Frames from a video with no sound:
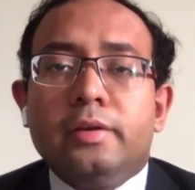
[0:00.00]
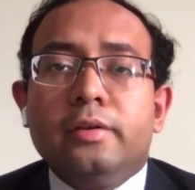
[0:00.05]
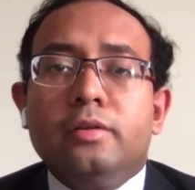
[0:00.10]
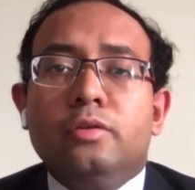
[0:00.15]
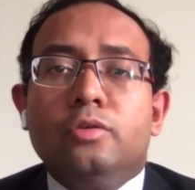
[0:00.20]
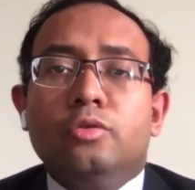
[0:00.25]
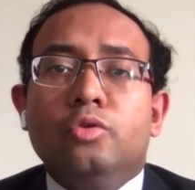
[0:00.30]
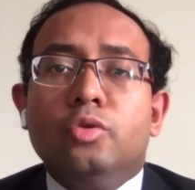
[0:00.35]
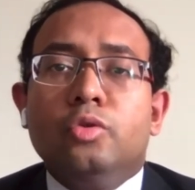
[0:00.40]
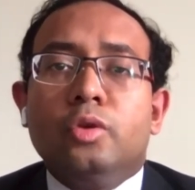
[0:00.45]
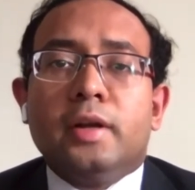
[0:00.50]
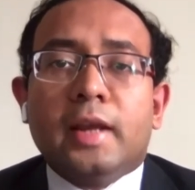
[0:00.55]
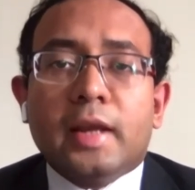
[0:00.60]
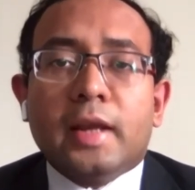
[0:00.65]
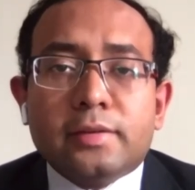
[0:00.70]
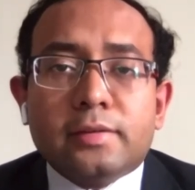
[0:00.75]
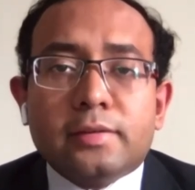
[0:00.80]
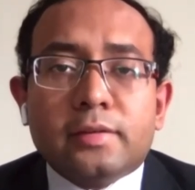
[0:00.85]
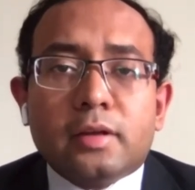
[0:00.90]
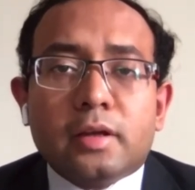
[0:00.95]
just to
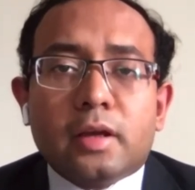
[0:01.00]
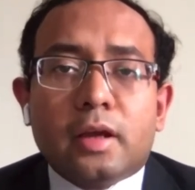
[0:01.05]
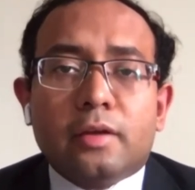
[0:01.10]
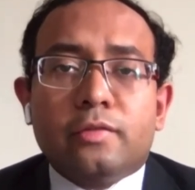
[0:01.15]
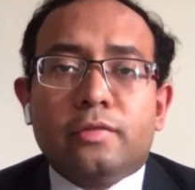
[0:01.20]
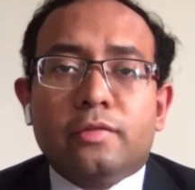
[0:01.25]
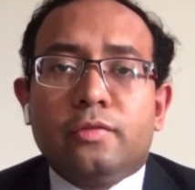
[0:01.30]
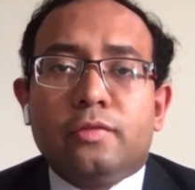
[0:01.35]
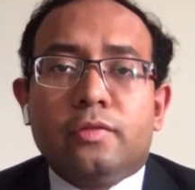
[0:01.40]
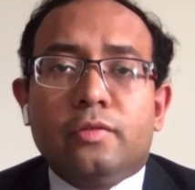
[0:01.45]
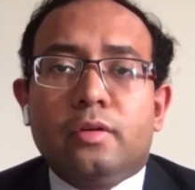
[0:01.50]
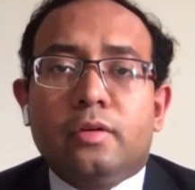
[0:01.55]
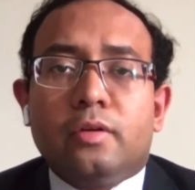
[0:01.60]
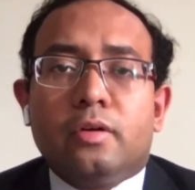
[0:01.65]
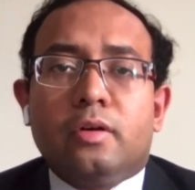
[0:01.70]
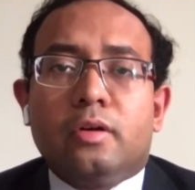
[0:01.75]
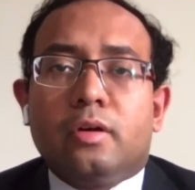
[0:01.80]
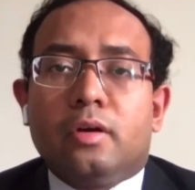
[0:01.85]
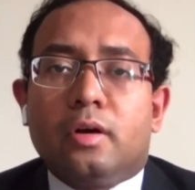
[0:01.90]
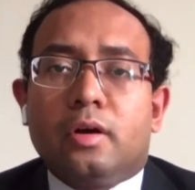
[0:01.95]
test if
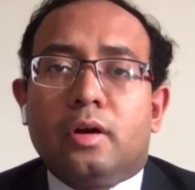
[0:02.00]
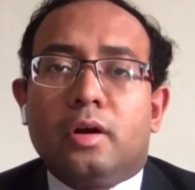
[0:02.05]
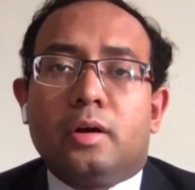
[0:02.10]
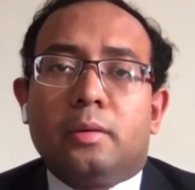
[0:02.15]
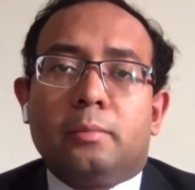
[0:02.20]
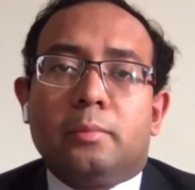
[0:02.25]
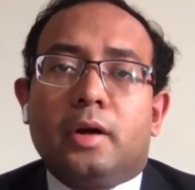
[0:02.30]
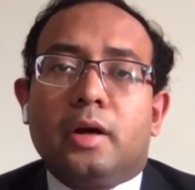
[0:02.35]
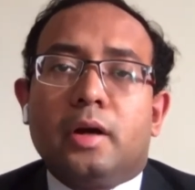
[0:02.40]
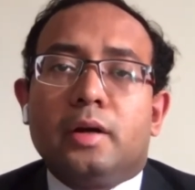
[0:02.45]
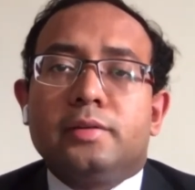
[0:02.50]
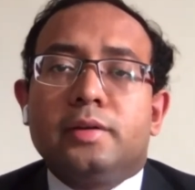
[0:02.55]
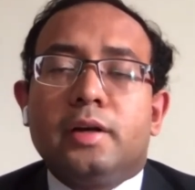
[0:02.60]
uh,